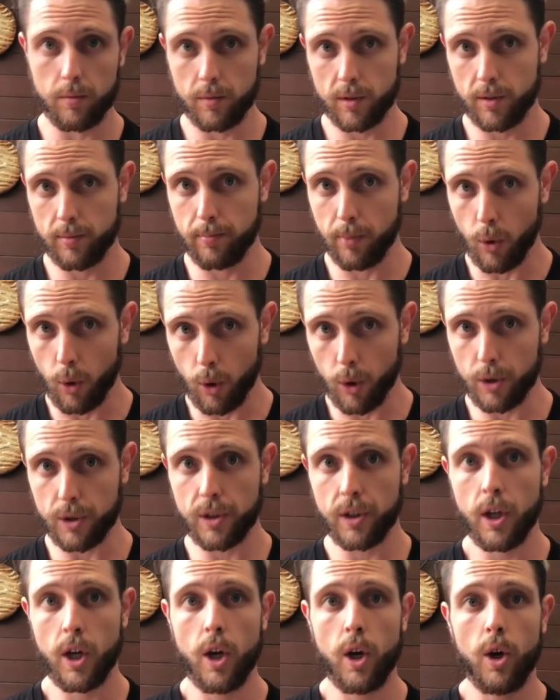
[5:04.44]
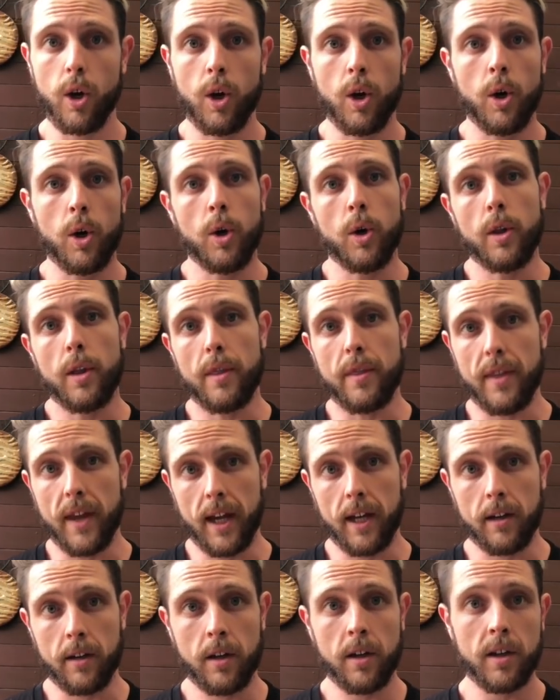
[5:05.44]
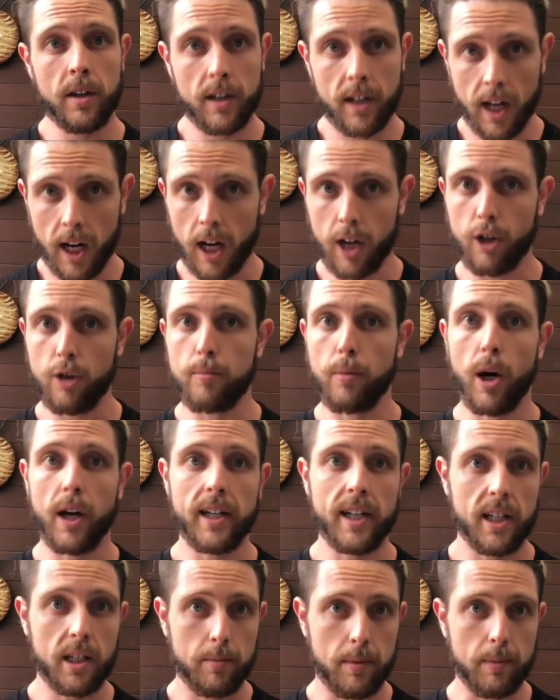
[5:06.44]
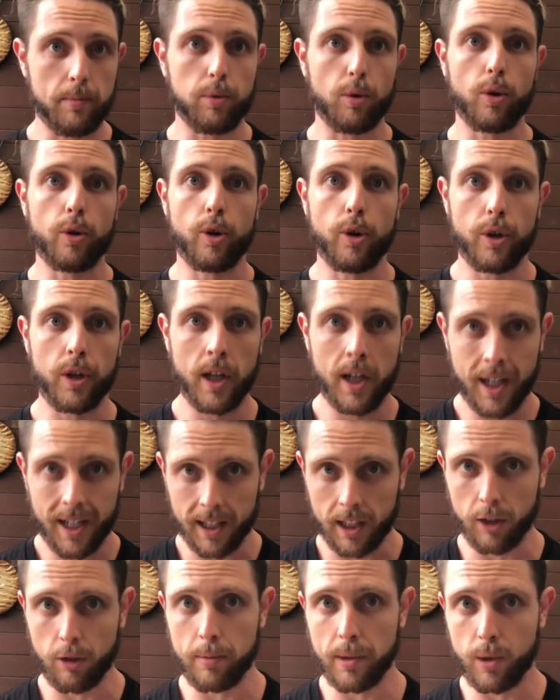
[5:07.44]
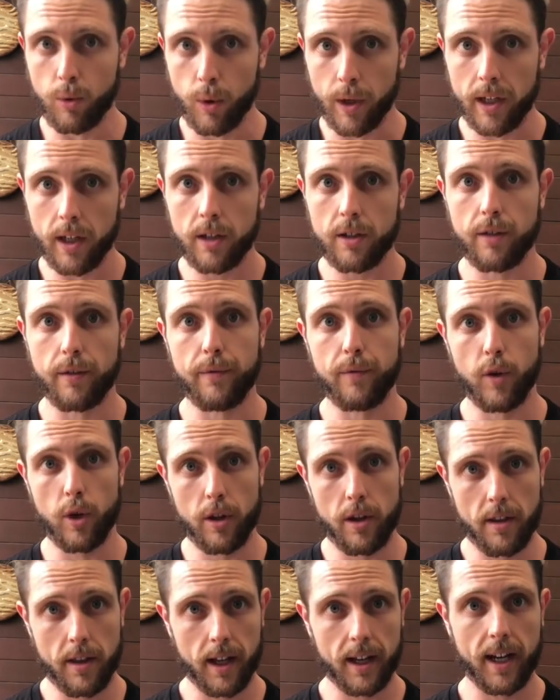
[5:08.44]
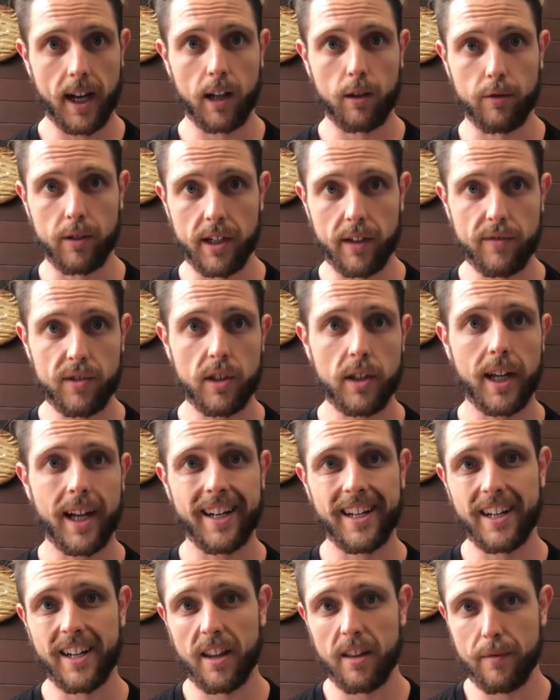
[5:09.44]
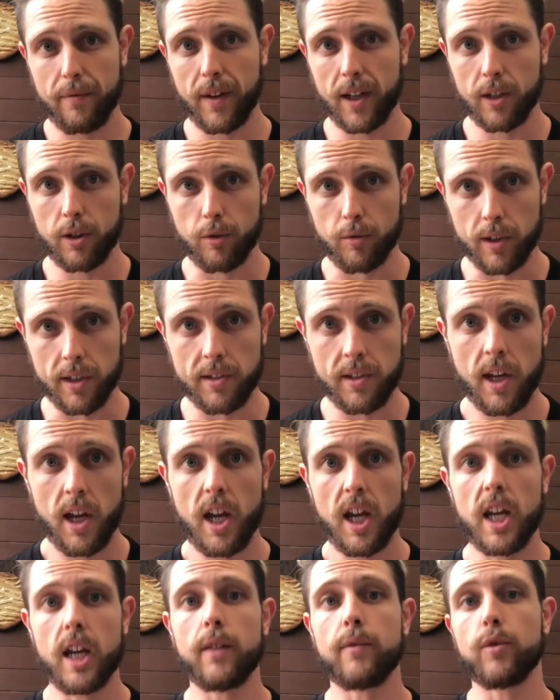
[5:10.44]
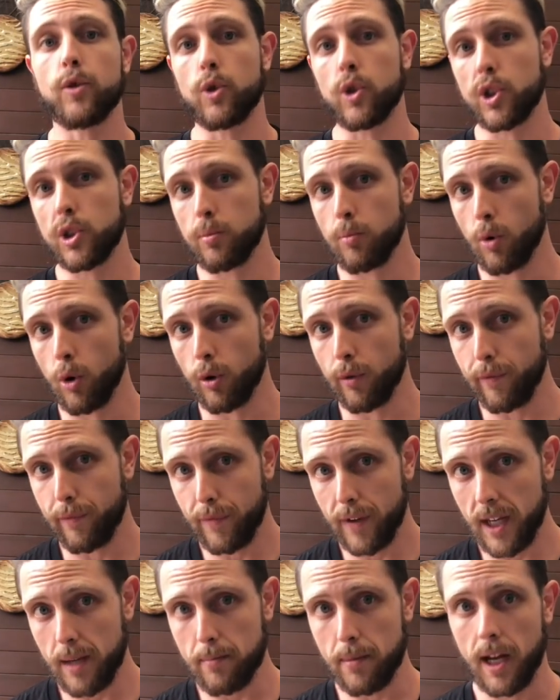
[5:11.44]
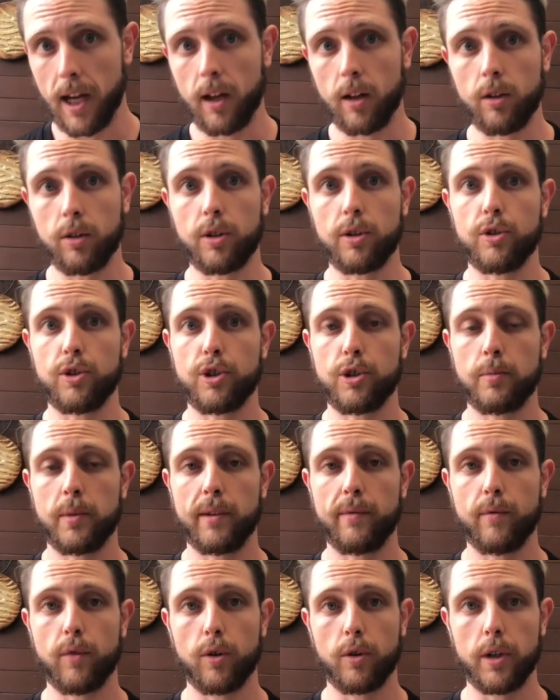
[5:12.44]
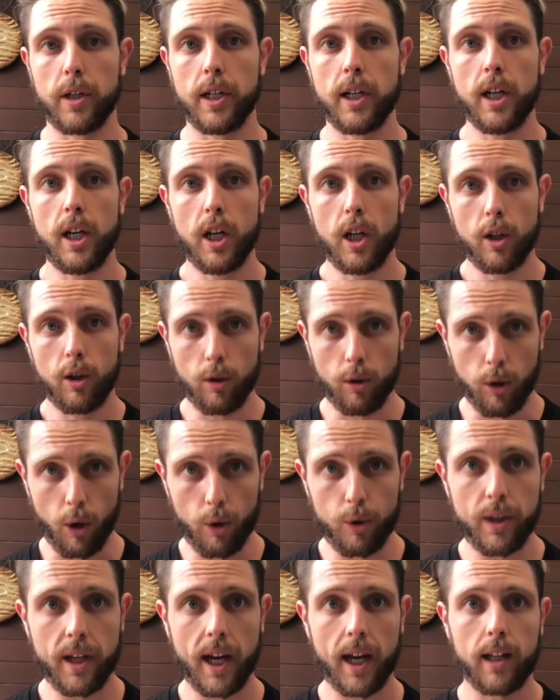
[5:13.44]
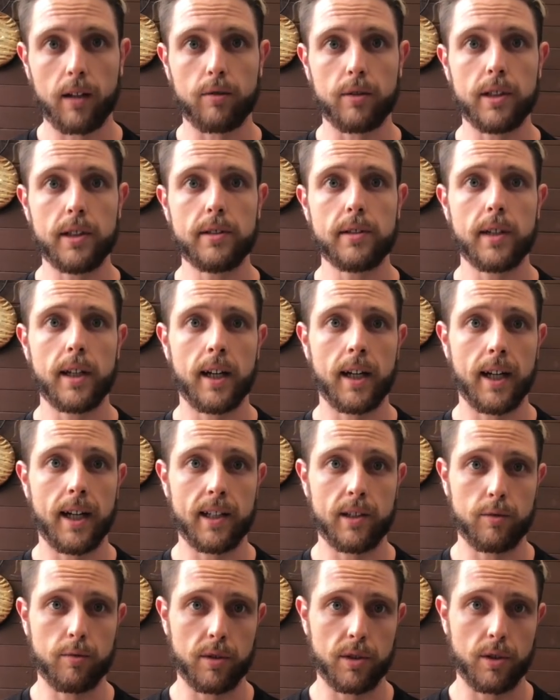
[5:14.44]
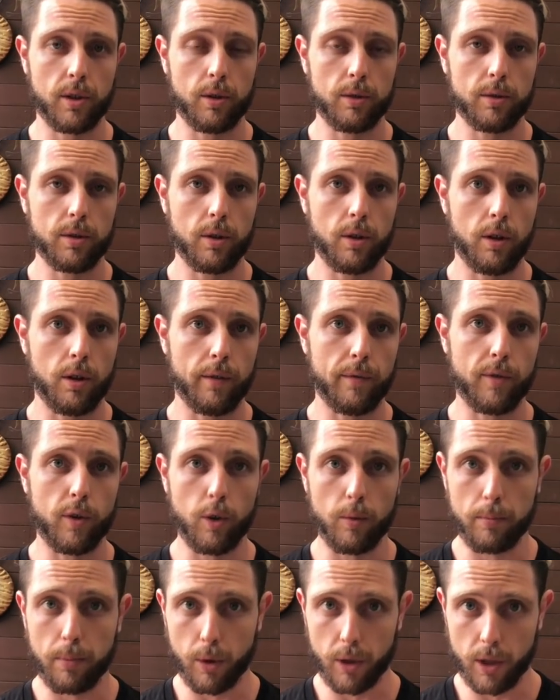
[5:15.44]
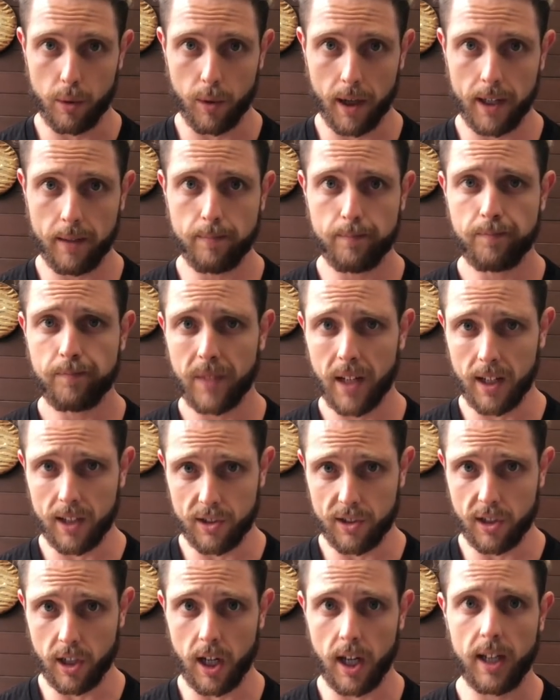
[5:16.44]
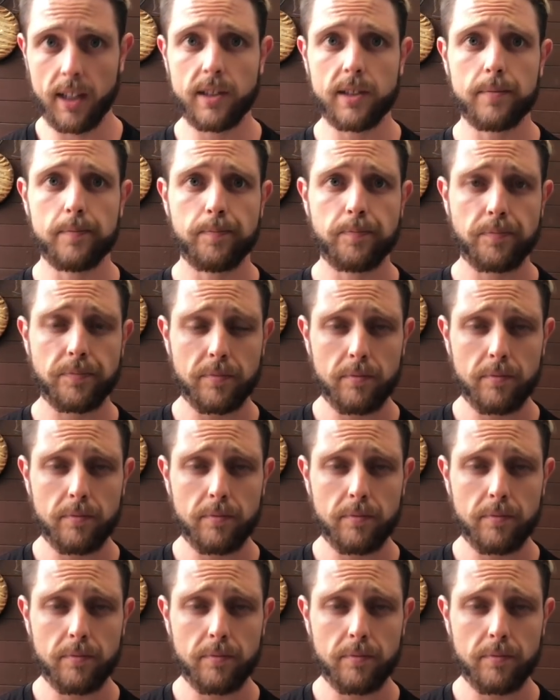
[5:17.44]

sport, then cardio might need to be brought on a little bit quicker to further that calorie deficit. And another factor is if you're a small female consuming very low calories as a result of your body weight and size,